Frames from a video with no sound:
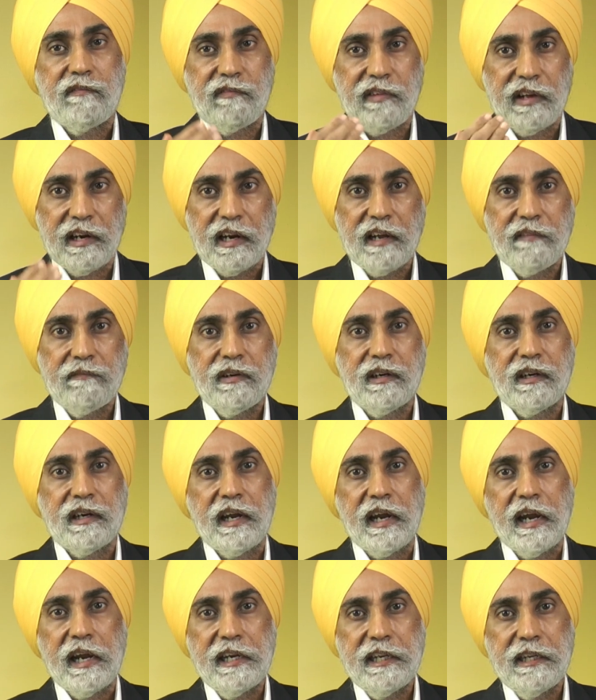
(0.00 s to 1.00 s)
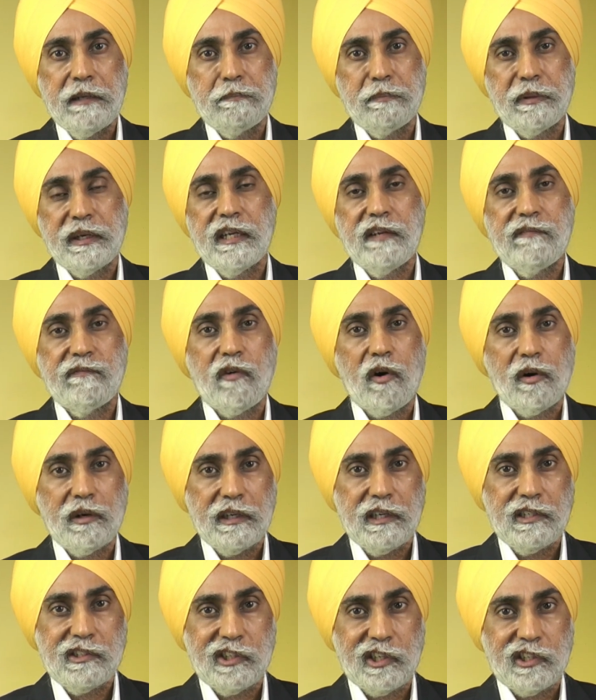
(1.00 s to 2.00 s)
wherever any
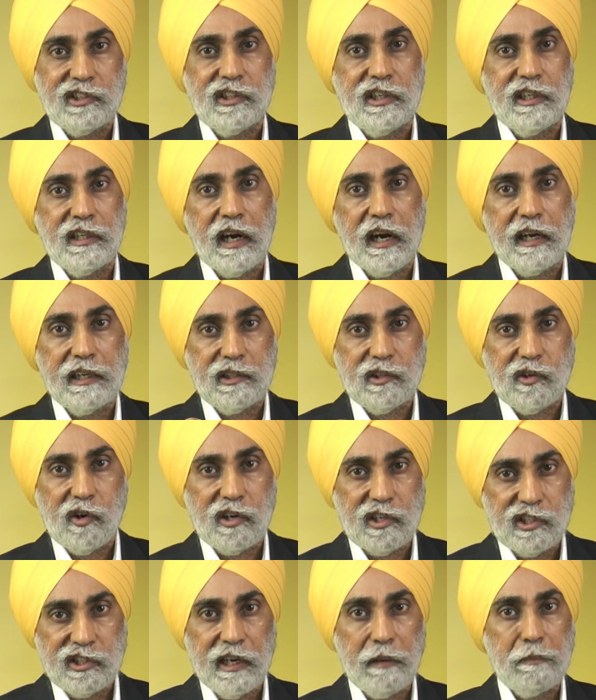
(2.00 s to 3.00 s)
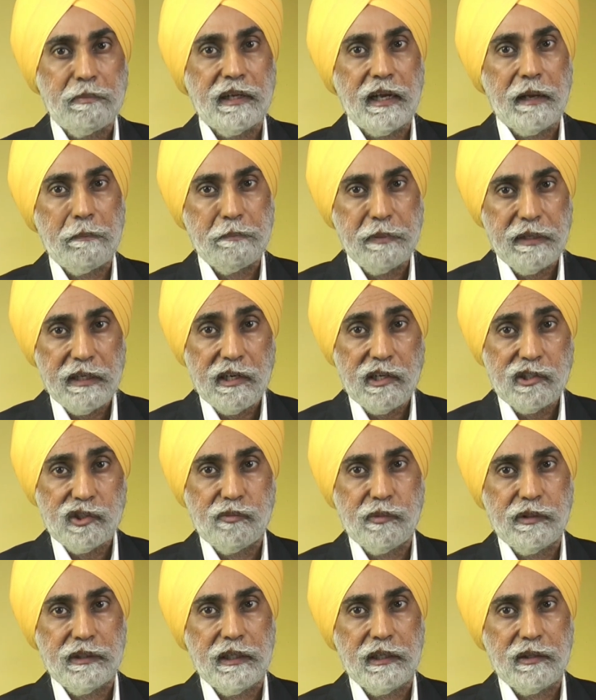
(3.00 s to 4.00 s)
pre-1469 concept appears
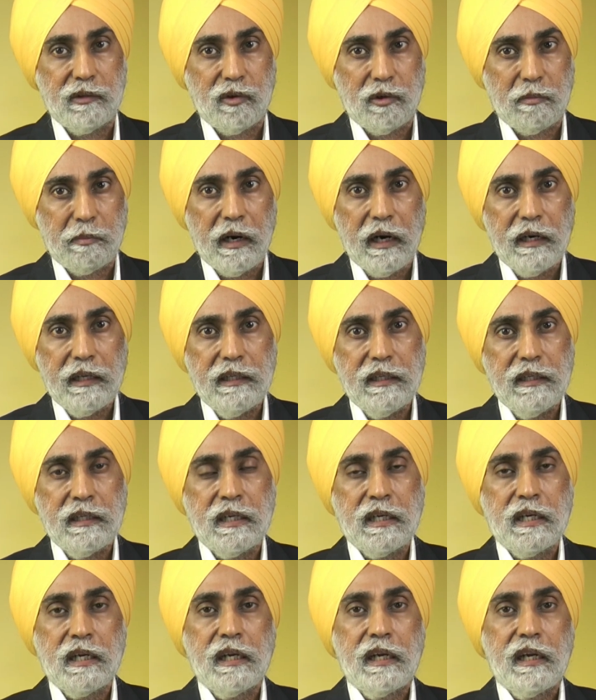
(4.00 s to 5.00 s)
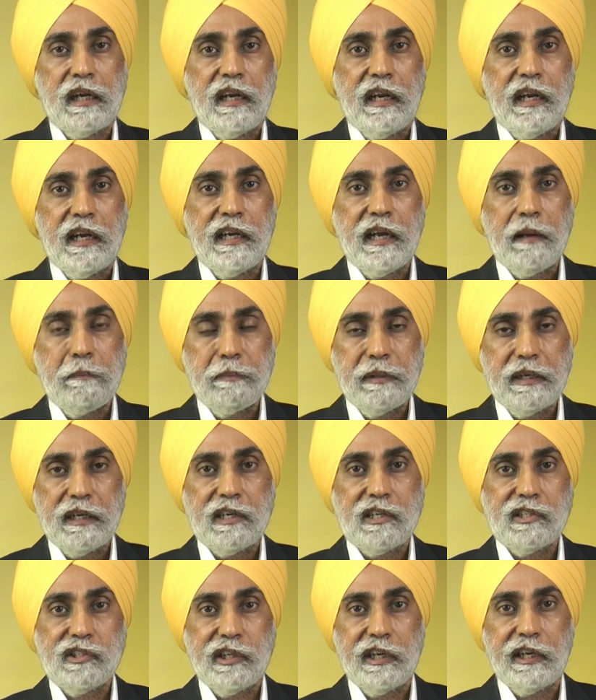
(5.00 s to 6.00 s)
within Gurbani, it
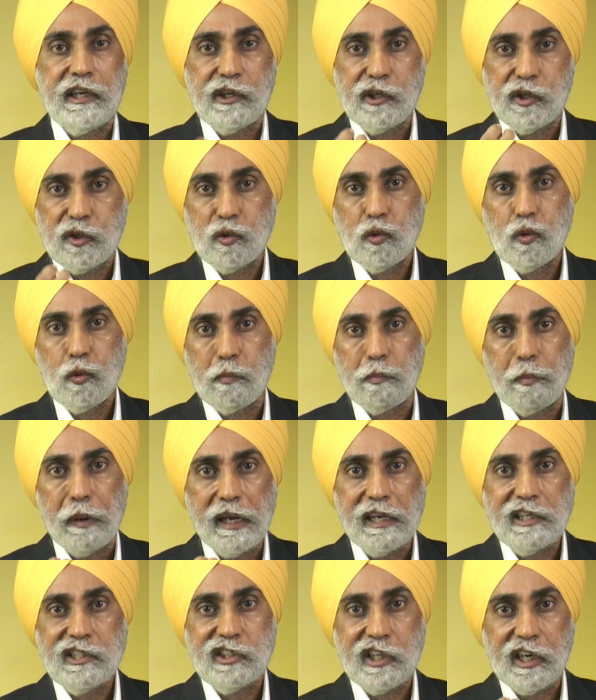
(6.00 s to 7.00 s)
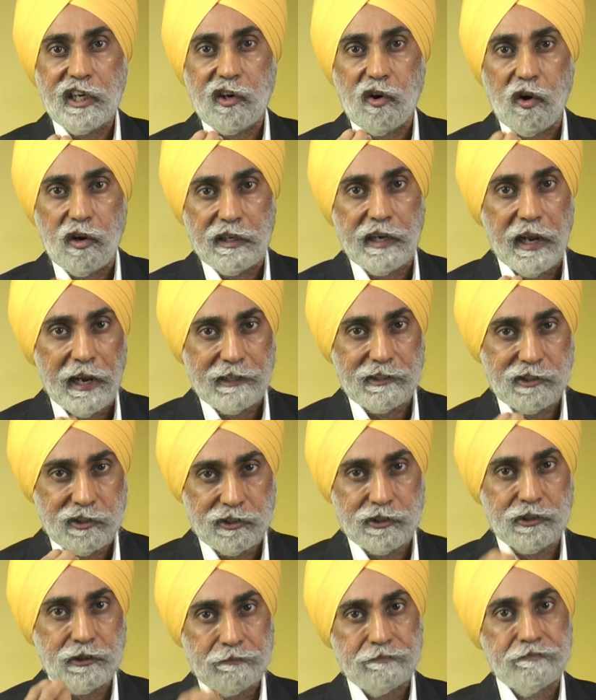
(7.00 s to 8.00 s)
appears in two basic
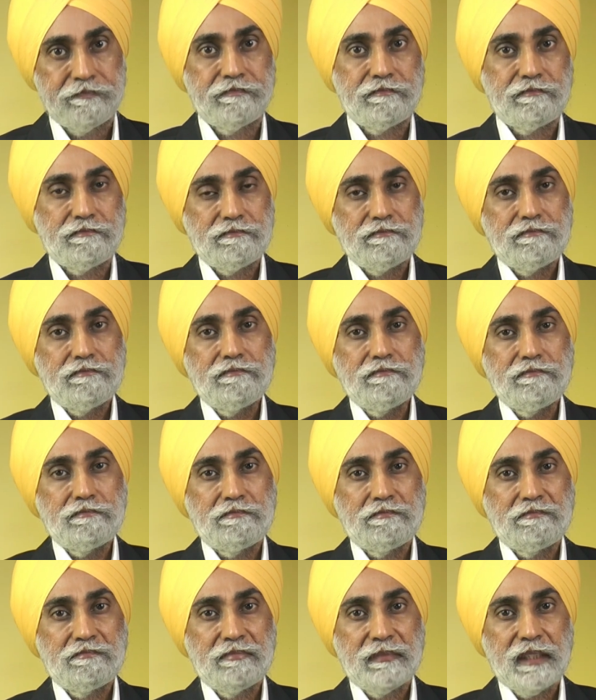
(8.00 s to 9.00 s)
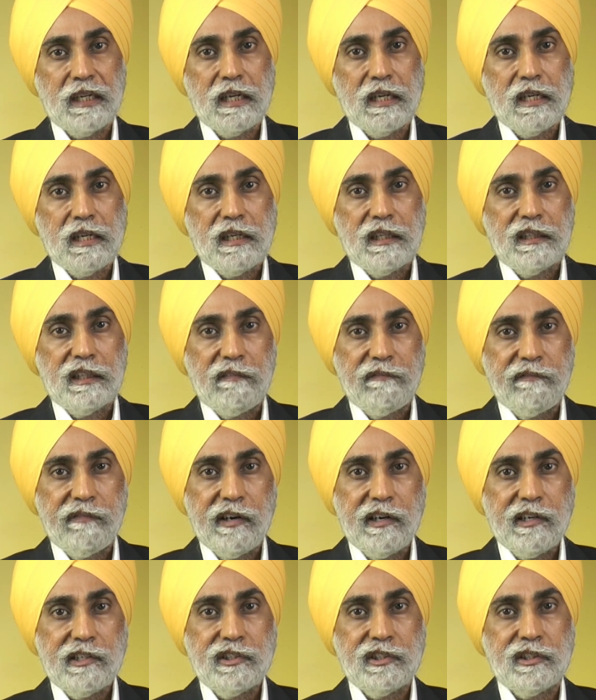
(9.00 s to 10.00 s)
contexts. The
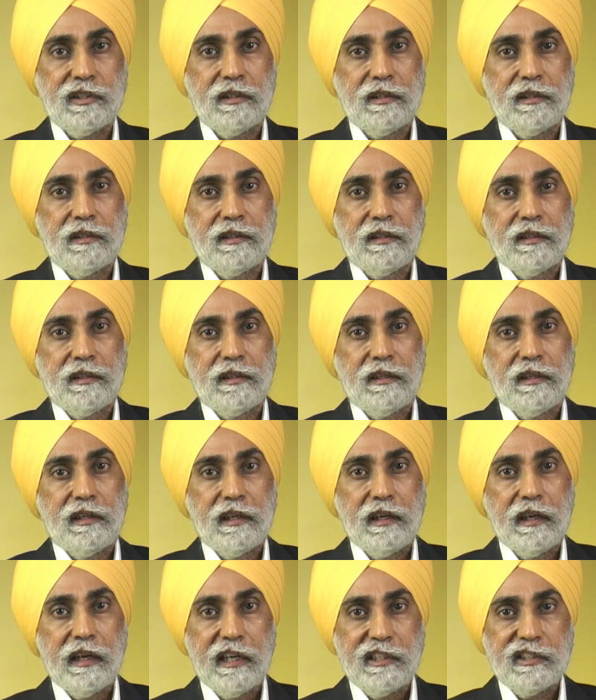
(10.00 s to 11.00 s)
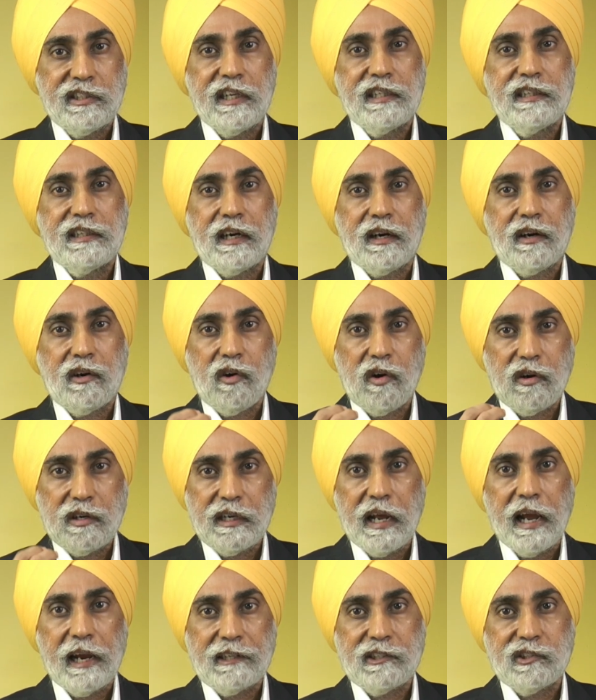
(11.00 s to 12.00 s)
first is in the
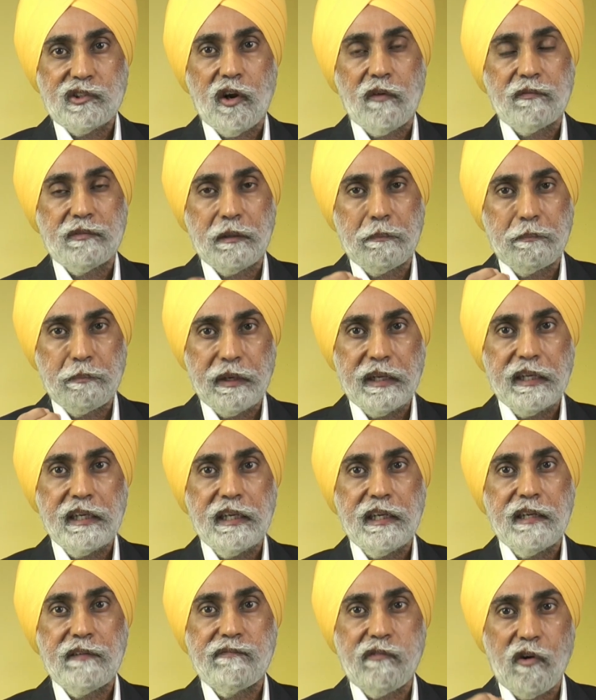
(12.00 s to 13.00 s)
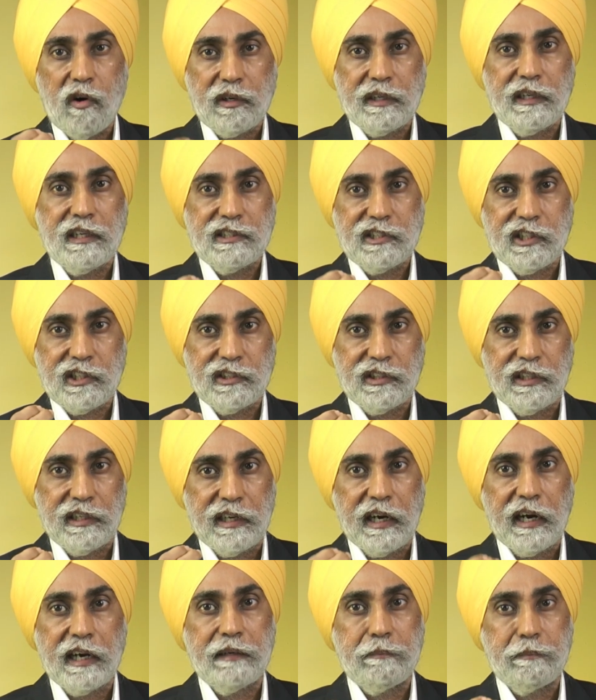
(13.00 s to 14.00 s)
context of the
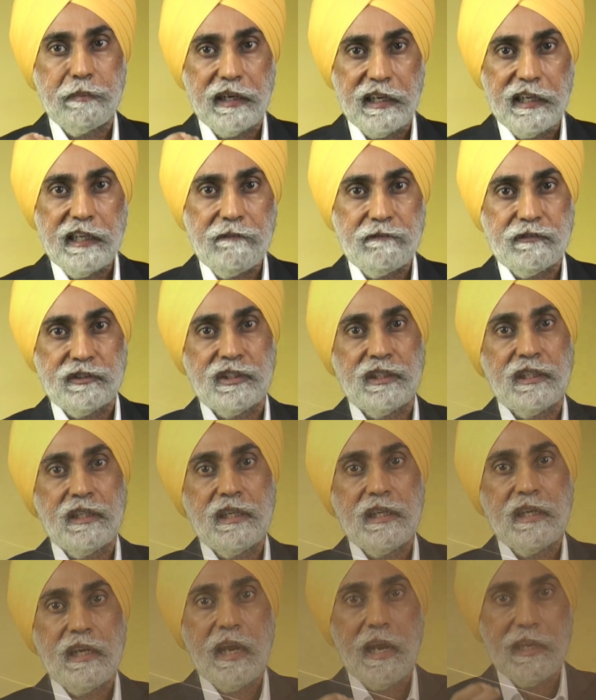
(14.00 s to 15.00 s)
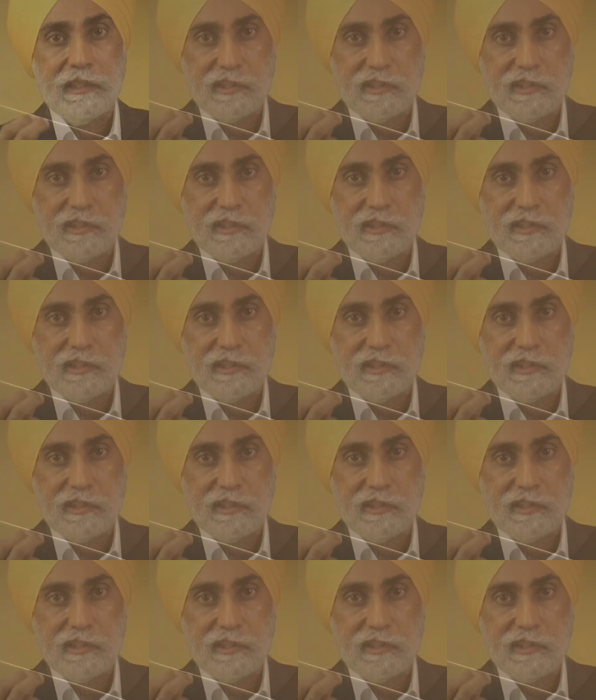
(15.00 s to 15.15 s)
pre-1469 beliefs as